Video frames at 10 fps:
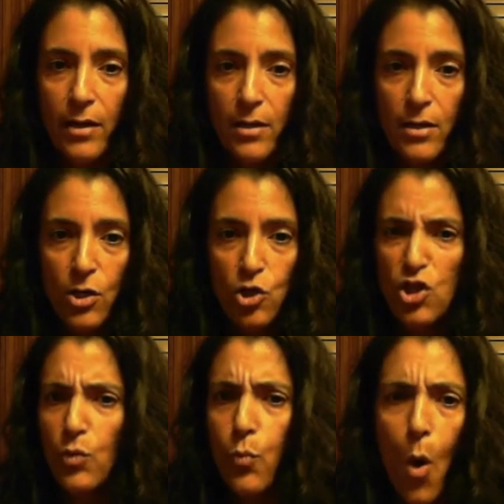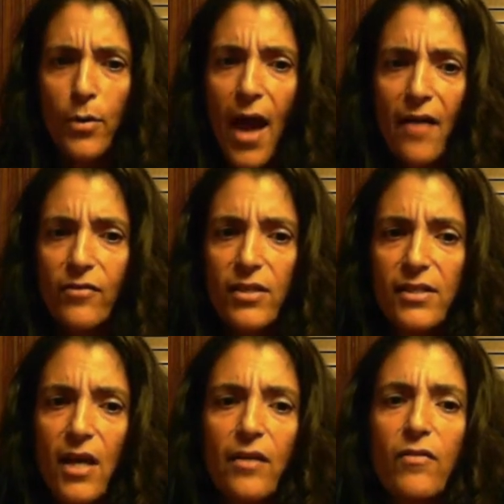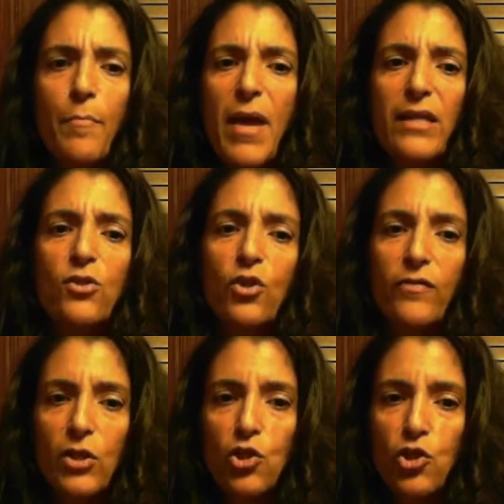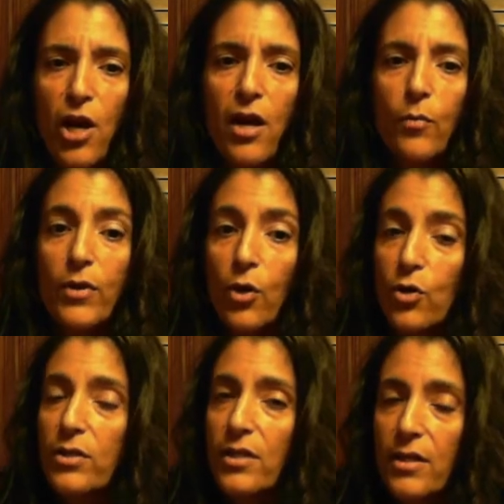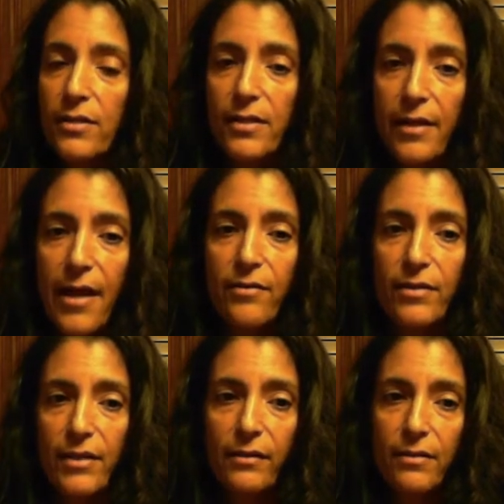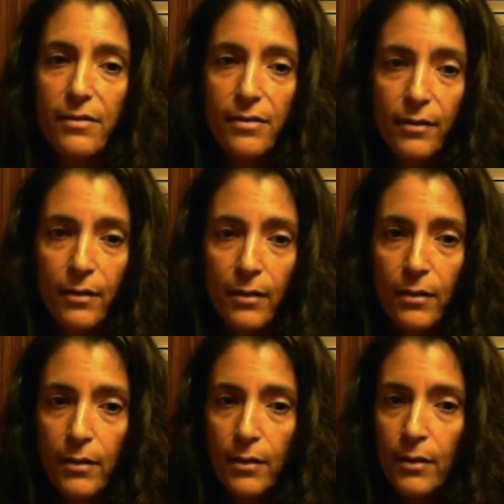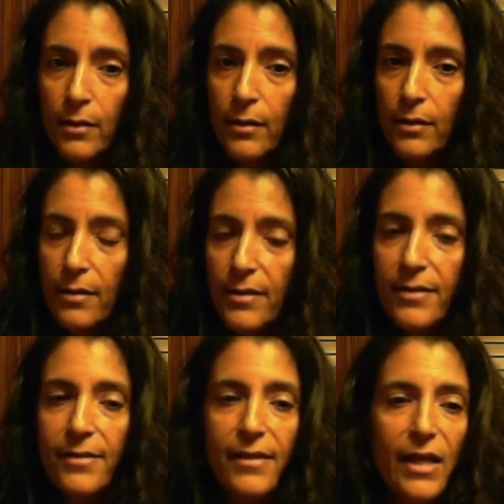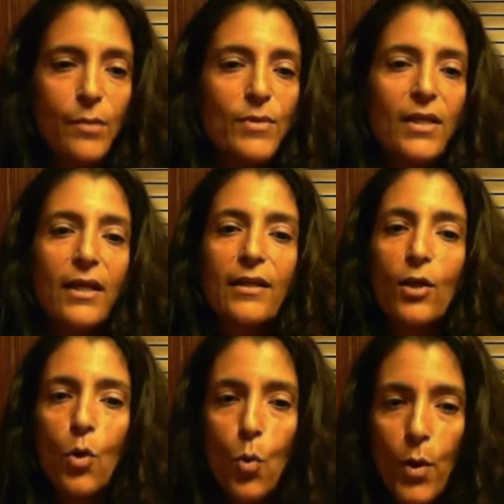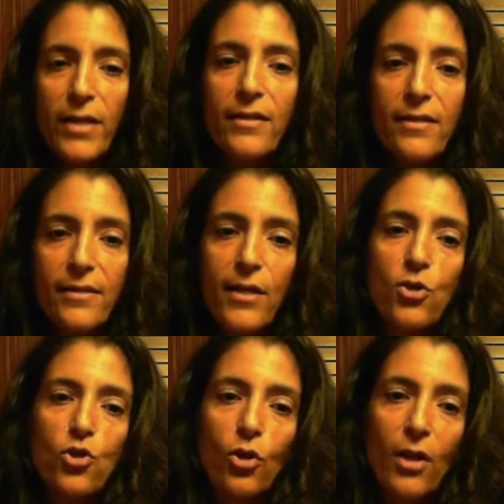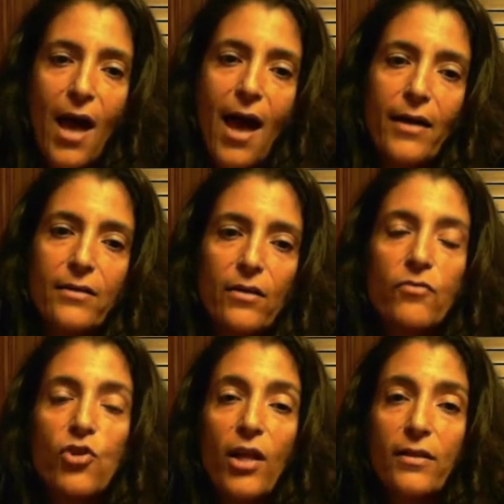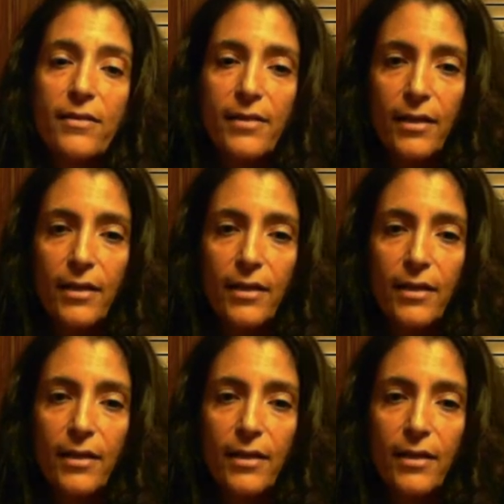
She won't have the son of the maidservant share with her son's inheritance. This seems like the quintessential act of jealousy.